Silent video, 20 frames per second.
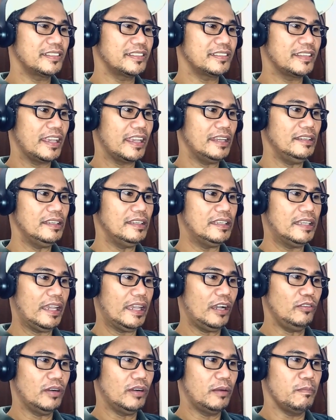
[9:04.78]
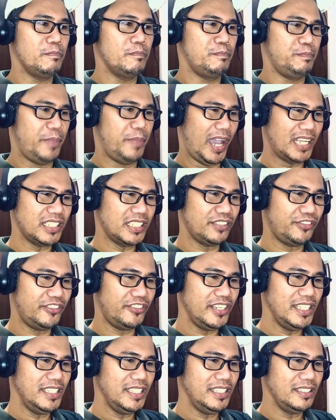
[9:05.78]
and Stanley Yau are best
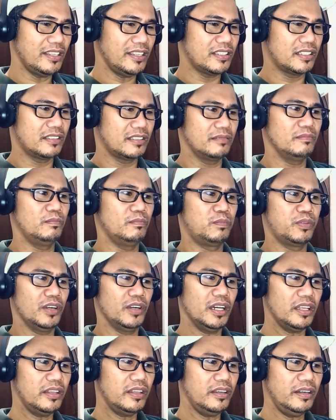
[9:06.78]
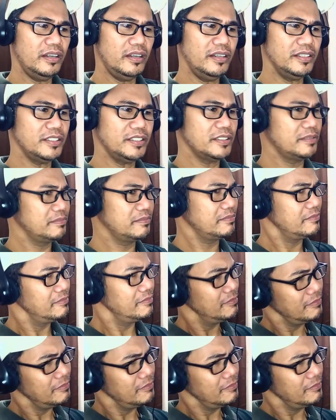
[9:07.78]
friends? Brothers?